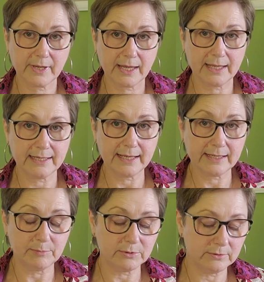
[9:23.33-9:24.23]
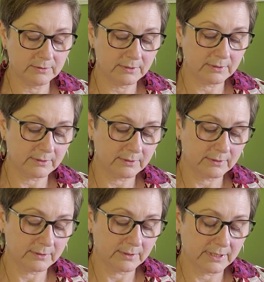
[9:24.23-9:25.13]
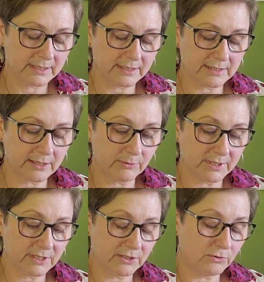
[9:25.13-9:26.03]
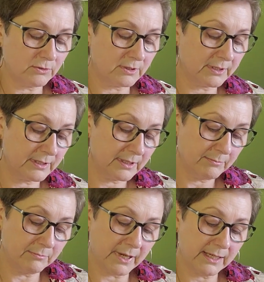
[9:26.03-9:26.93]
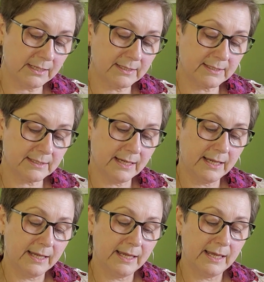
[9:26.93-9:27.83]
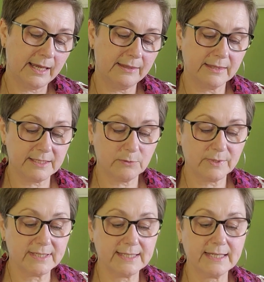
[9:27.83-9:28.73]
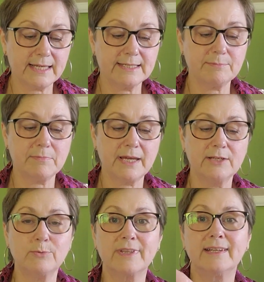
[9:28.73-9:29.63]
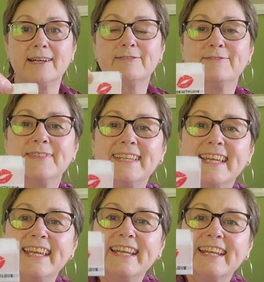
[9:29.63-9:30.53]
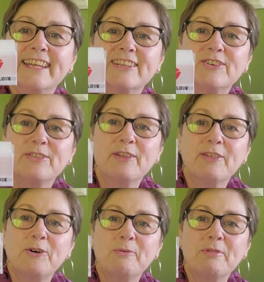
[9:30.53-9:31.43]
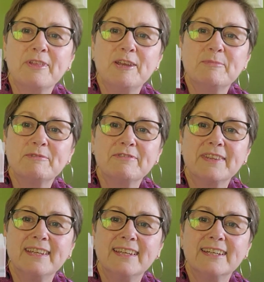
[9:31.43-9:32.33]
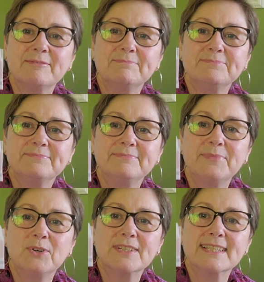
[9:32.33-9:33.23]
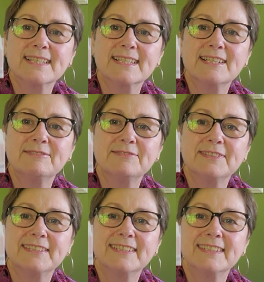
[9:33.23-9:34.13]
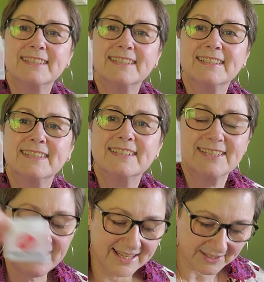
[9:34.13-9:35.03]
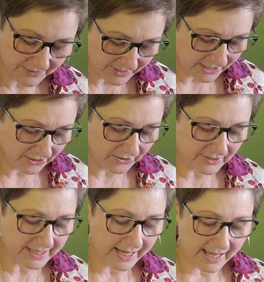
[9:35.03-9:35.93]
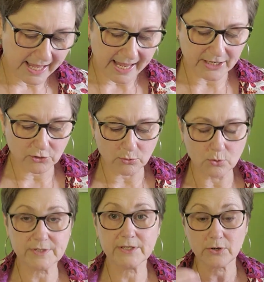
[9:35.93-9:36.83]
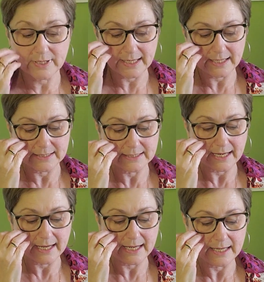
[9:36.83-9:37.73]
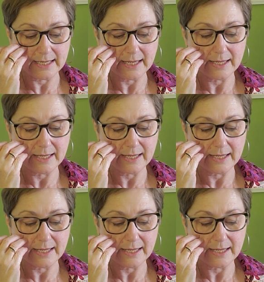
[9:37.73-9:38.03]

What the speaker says: label to sew into your makes, and this one says "Made with Love." Again, the whole theme of the box is love, so that's very cute. And you also get a